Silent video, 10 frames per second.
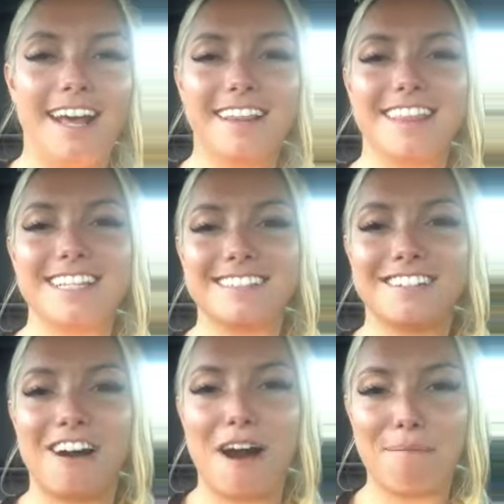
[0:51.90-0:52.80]
this
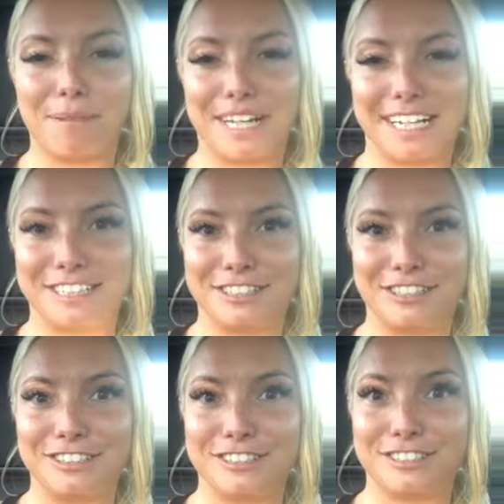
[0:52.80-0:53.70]
topic is
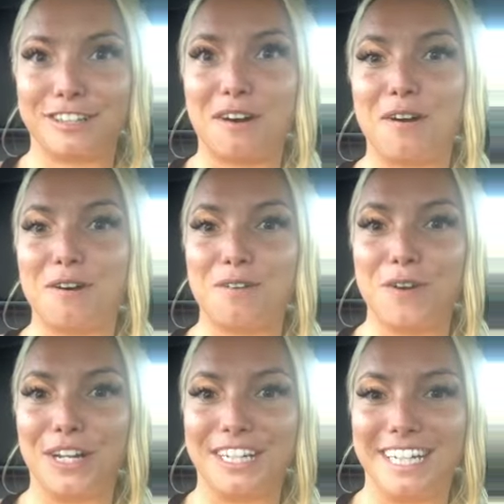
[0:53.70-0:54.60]
just so
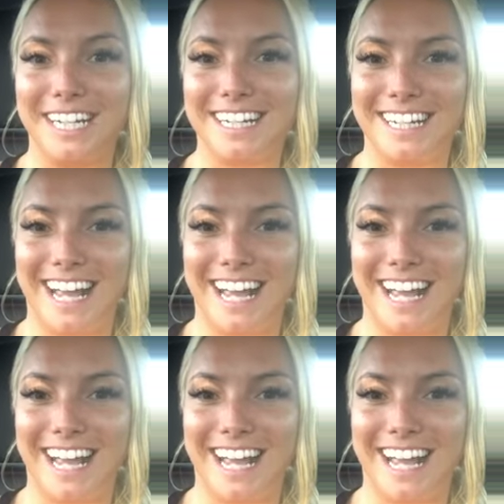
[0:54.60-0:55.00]
needed.